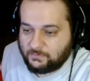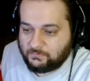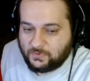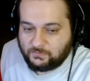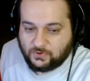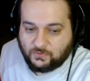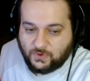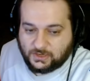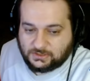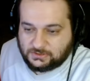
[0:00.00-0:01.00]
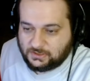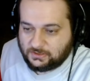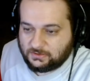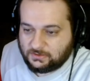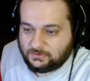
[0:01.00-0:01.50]
I'm gonna watch
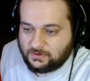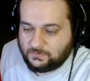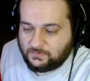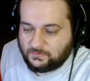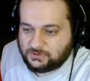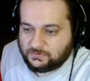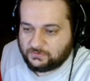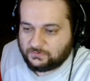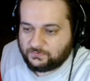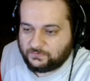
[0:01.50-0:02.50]
your